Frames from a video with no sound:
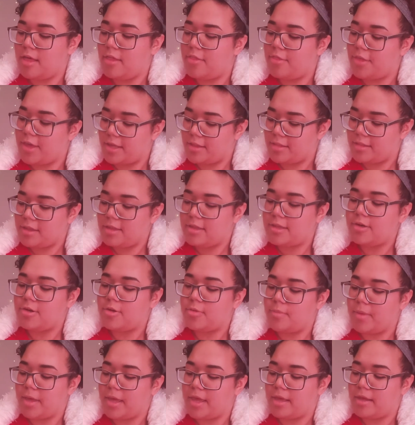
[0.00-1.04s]
thanked the little
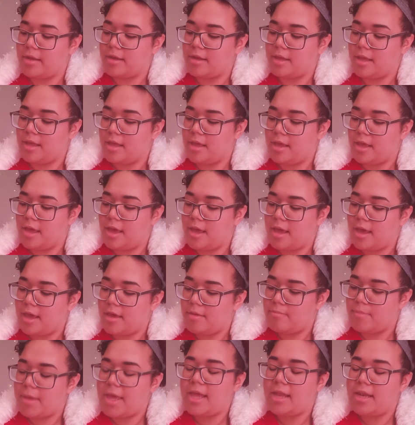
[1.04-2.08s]
men,
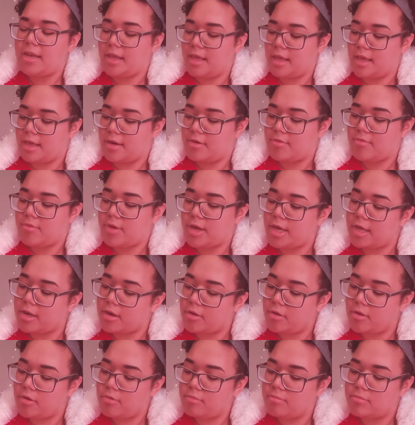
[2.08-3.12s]
and ran
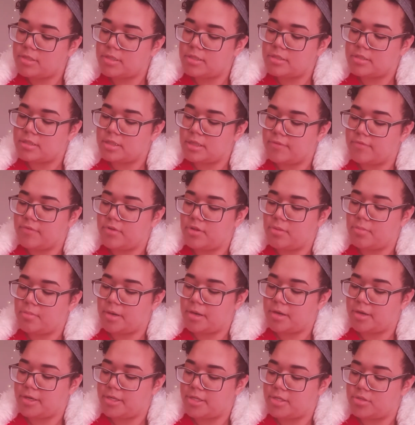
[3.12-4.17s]
home to deliver the
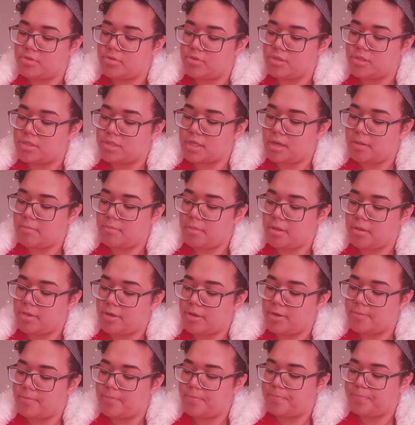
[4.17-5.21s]
berries to her
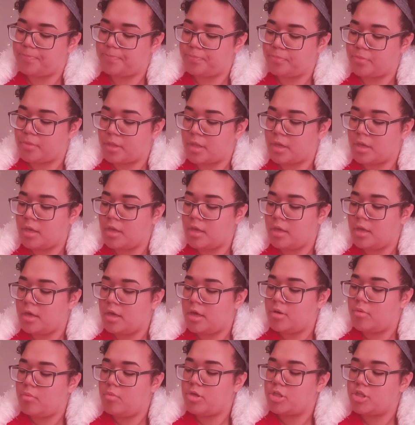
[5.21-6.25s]
stepmother.
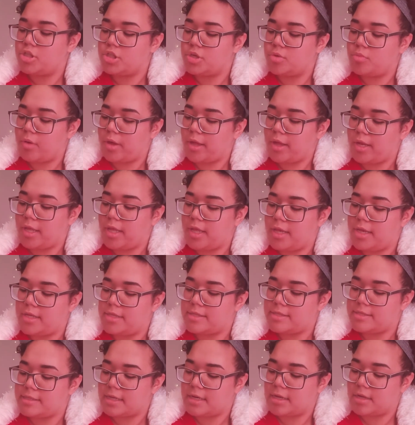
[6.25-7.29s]
When she went in
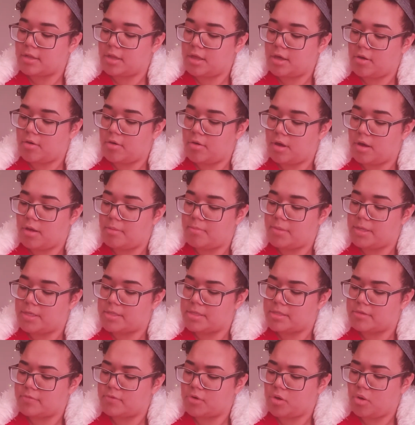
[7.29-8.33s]
and said hello, a
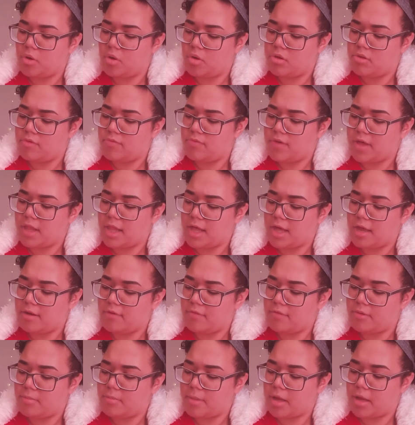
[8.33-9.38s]
piece of gold fell out of
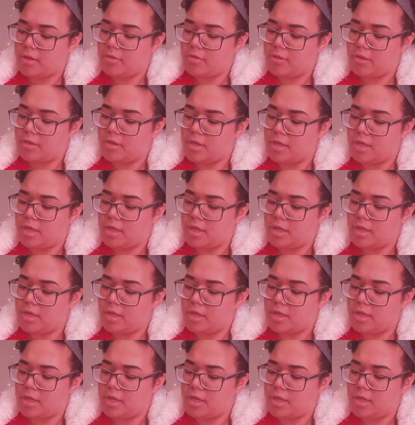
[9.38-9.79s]
her mouth.